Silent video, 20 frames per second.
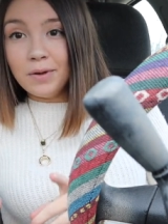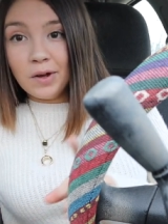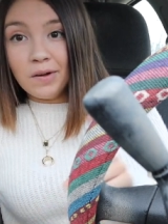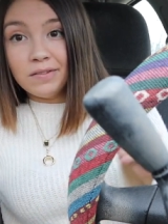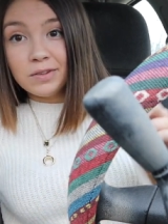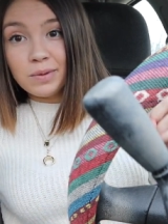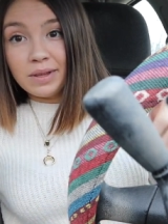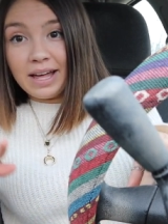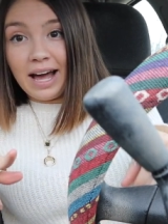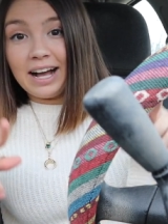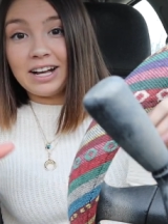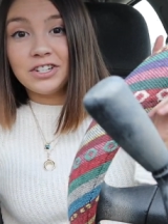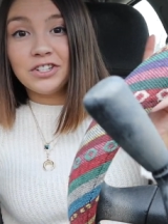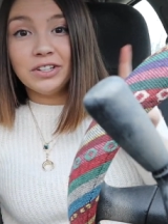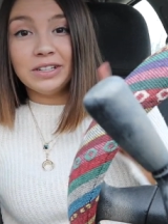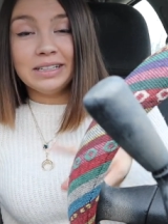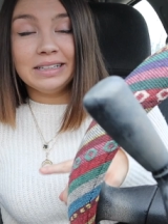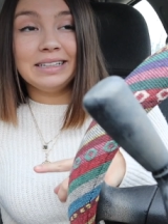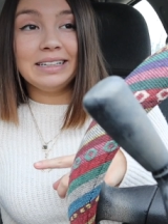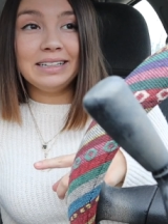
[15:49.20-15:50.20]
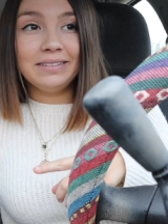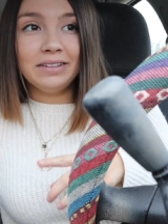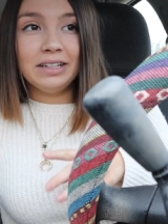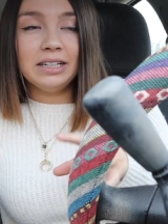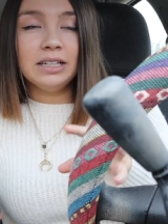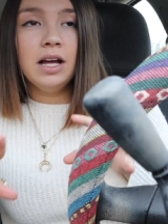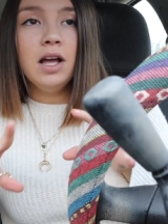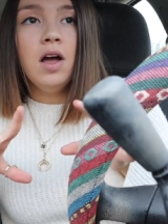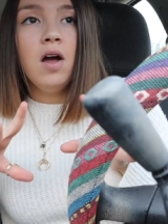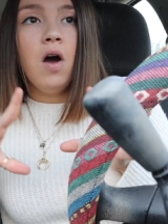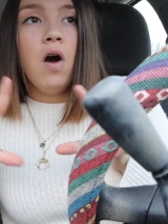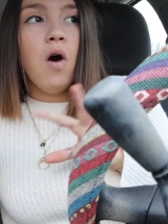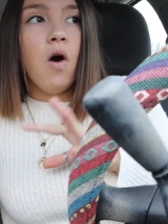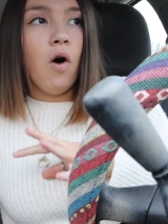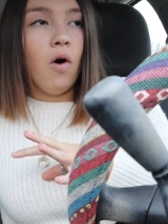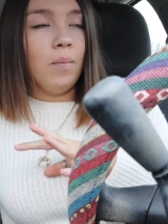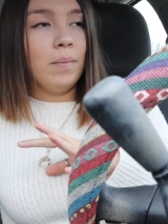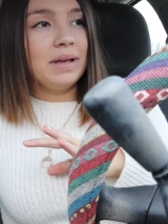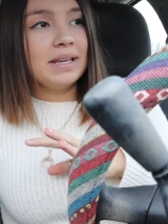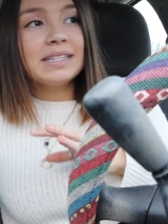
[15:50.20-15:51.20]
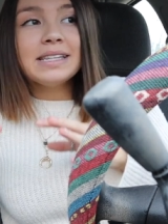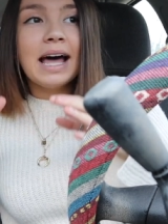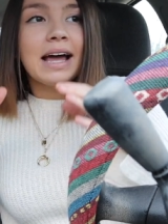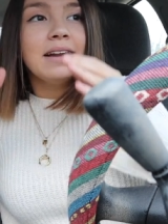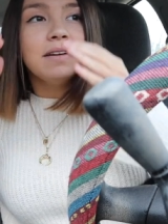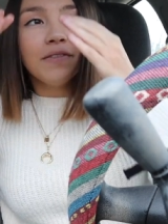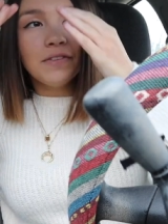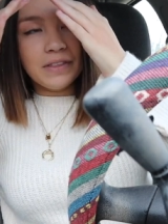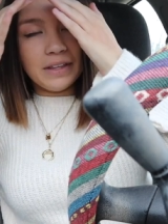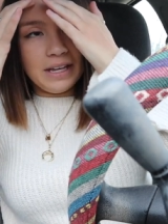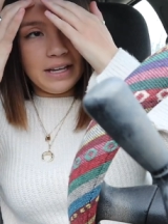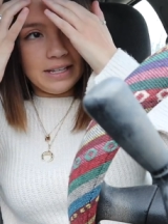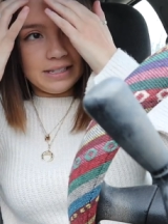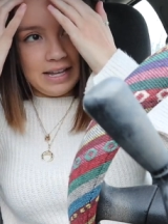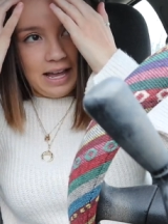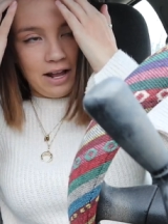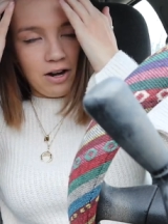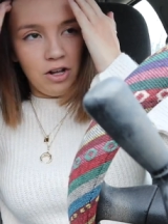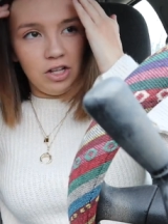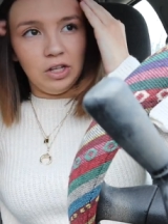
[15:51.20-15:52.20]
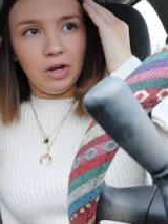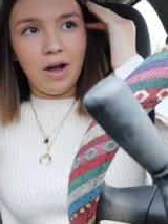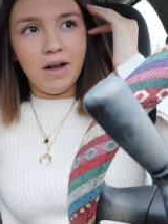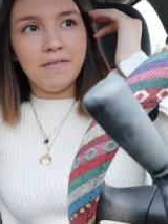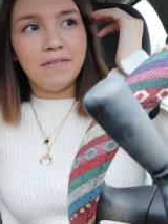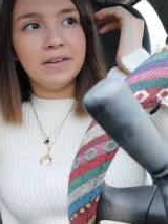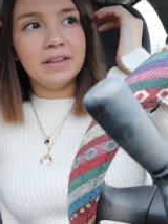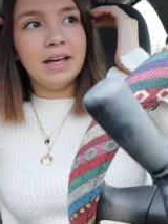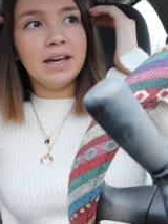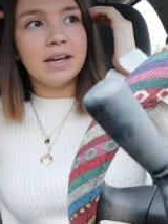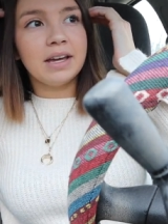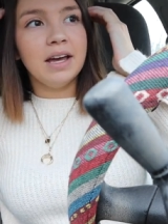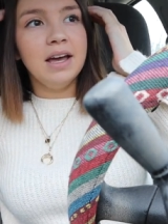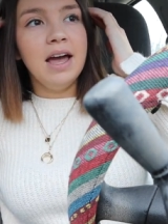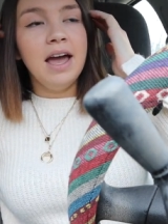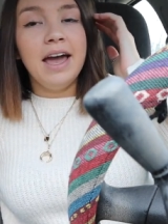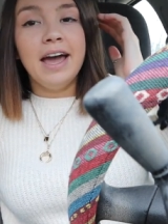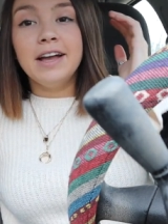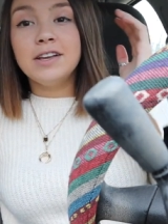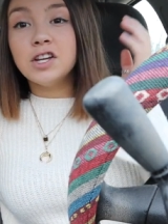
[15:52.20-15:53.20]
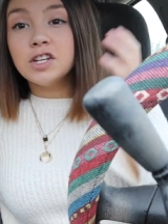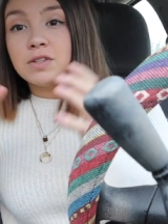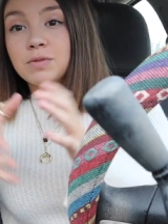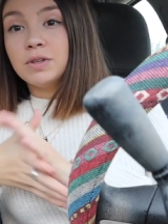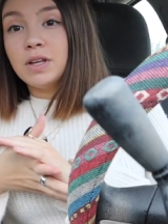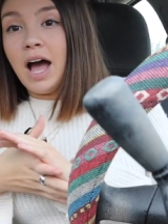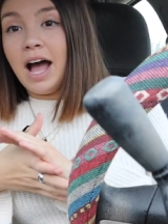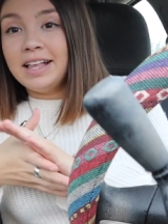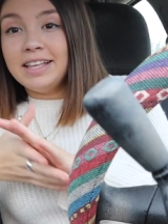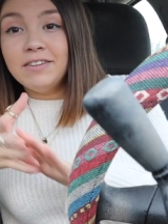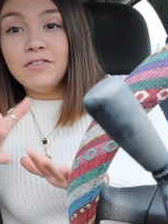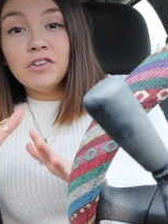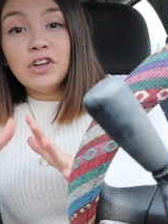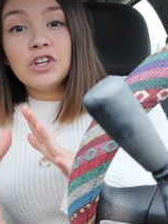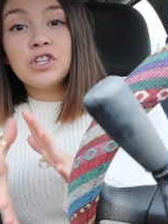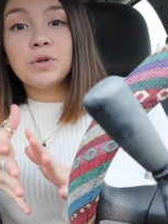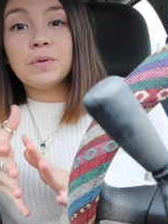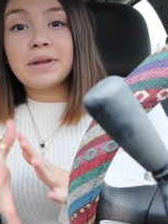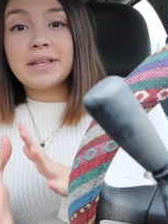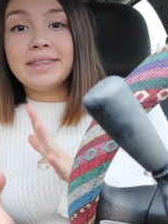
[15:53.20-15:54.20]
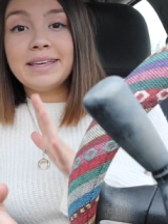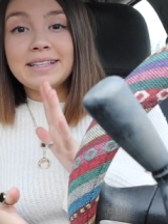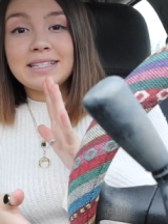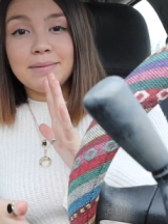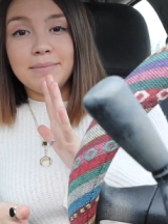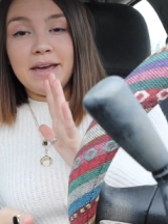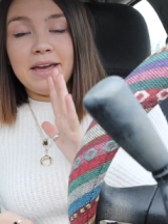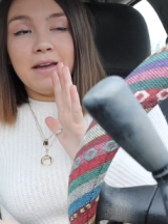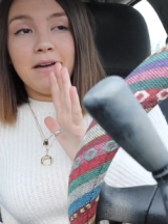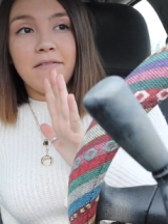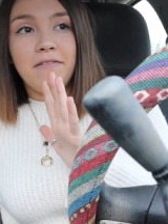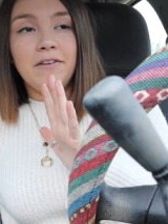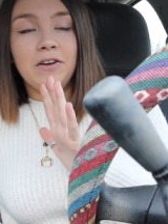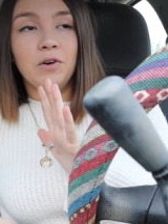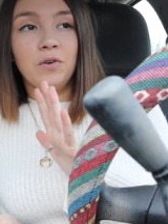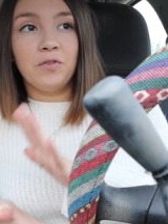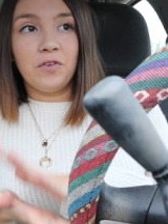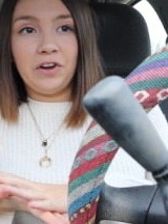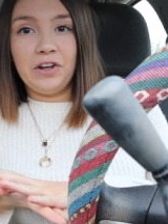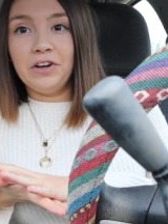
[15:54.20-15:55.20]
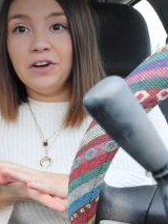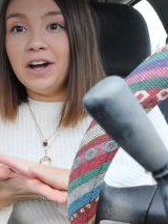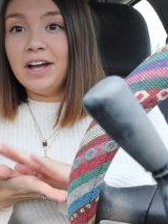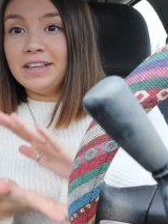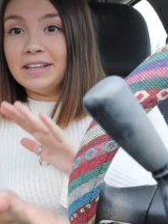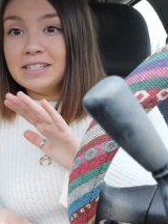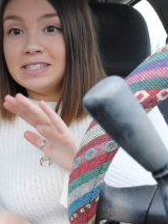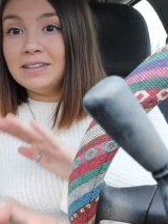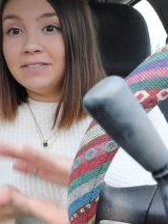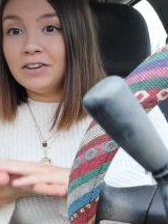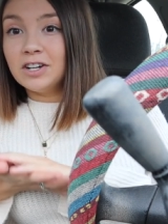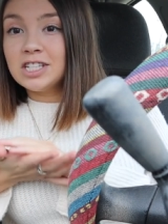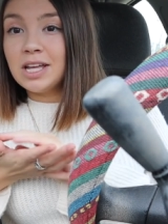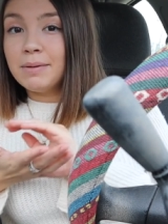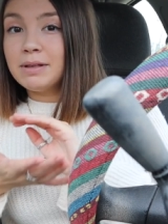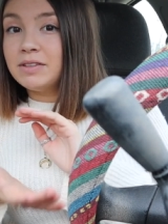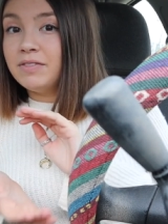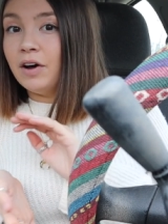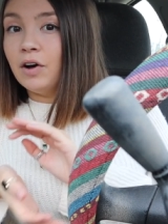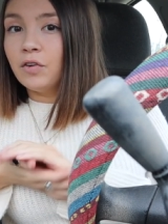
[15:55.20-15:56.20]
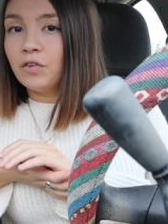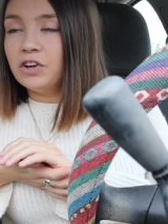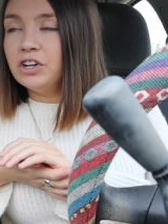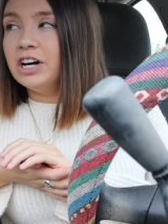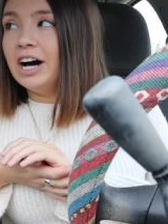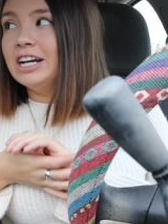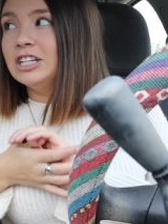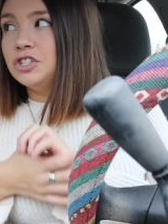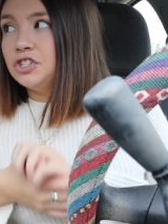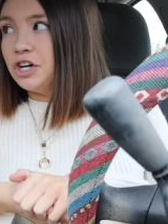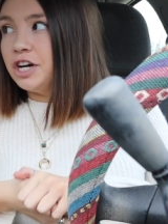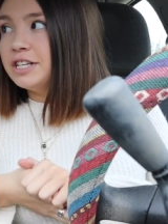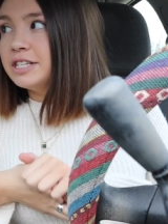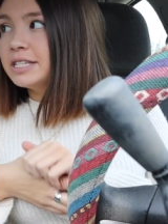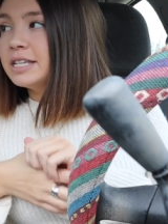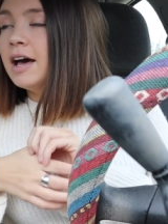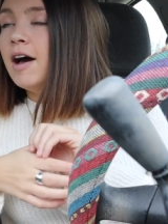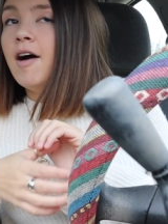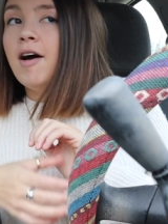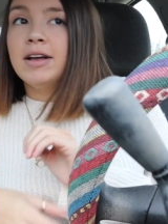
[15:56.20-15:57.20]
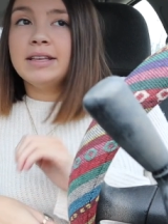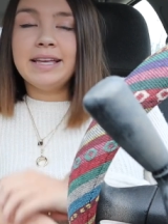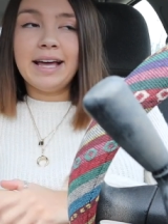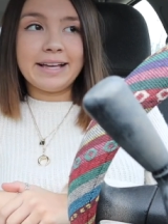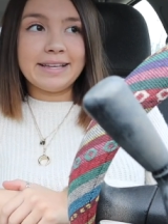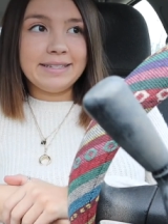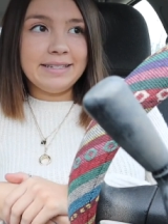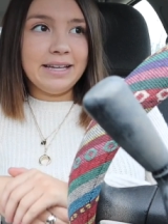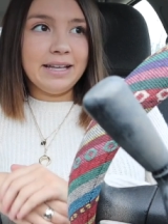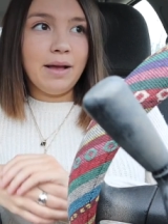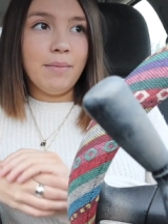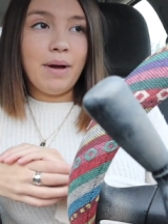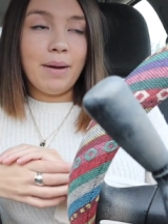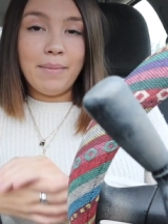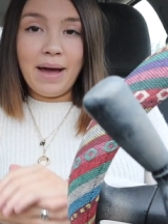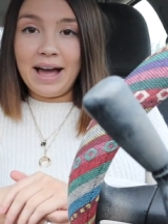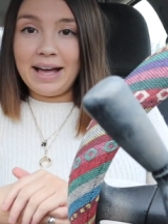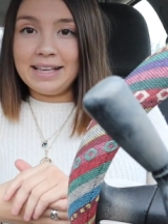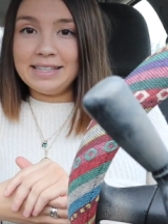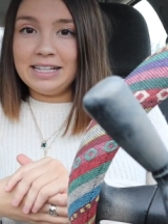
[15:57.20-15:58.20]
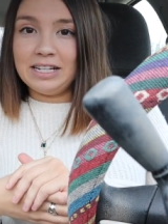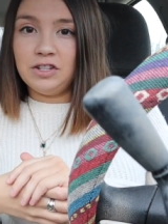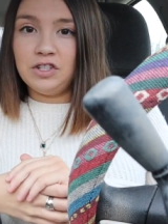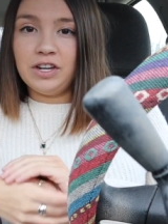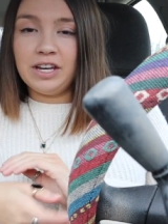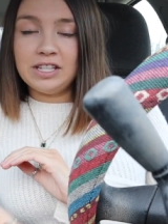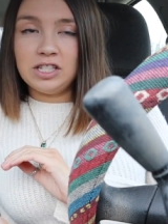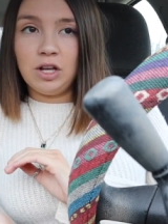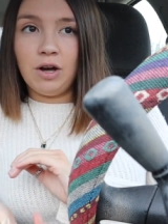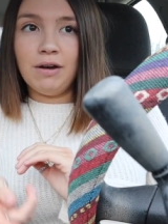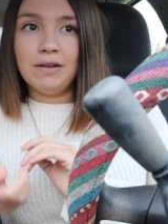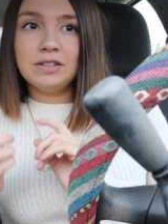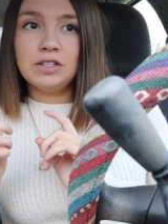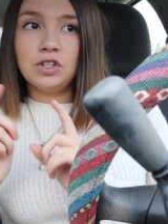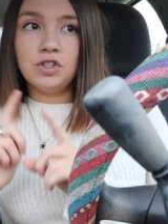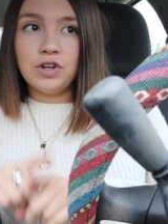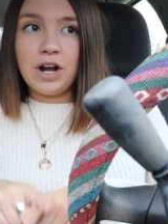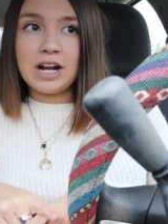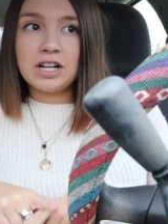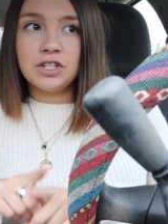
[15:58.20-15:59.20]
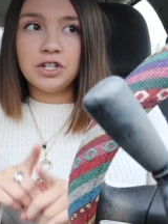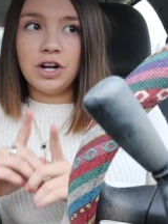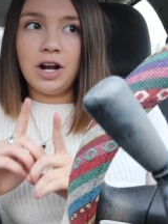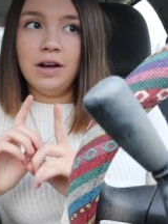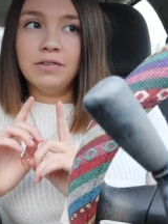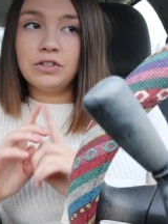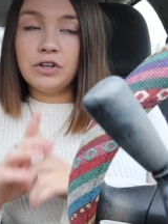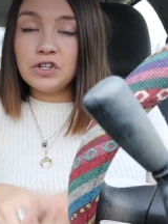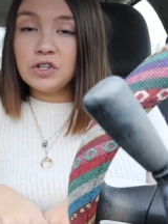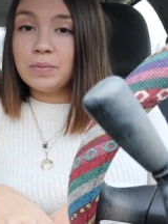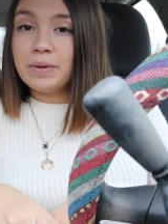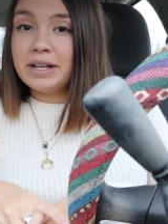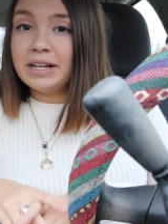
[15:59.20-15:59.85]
moves with actually leaving Ole Miss side of things. I don't know. I feel like it just, I didn't really do anything to make it feel real. And this is the first time it's felt real. I just texted my magazine. Did you guys know I was the director of social